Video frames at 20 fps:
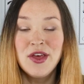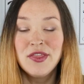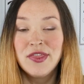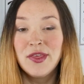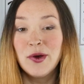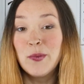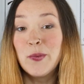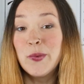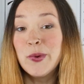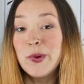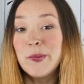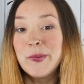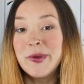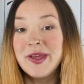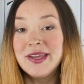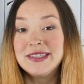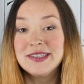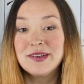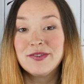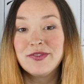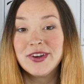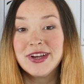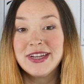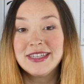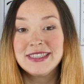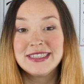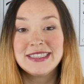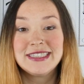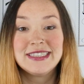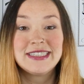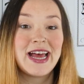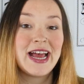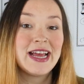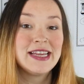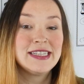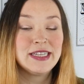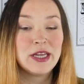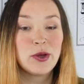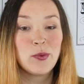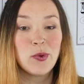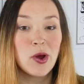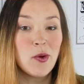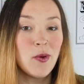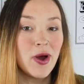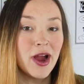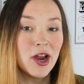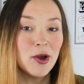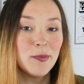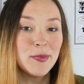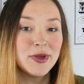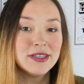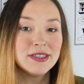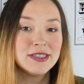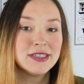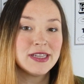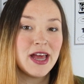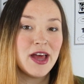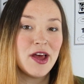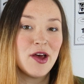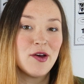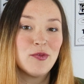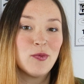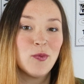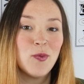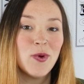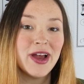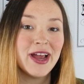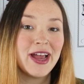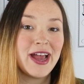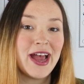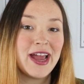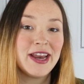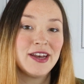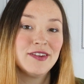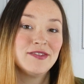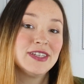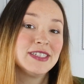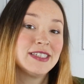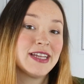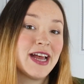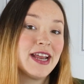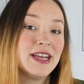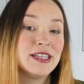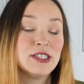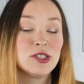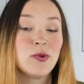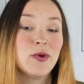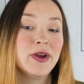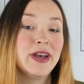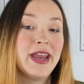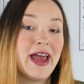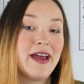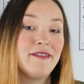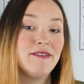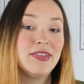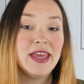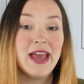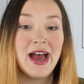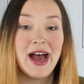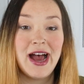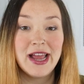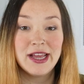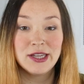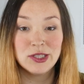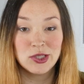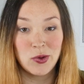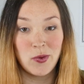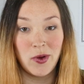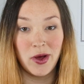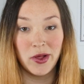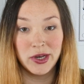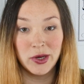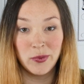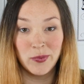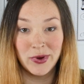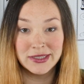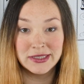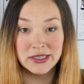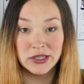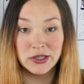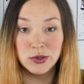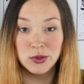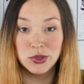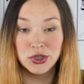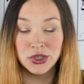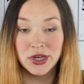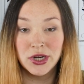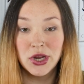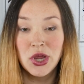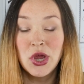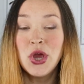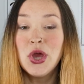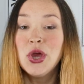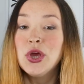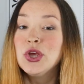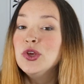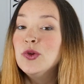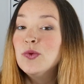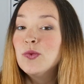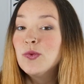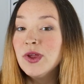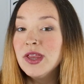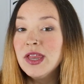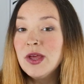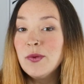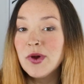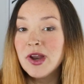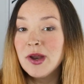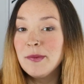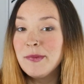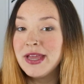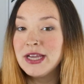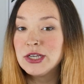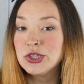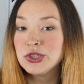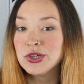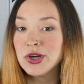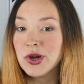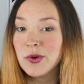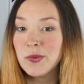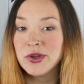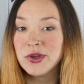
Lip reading: there will be different sizing requirements of what kind of design is going to have the highest quality resolution. You really want to make sure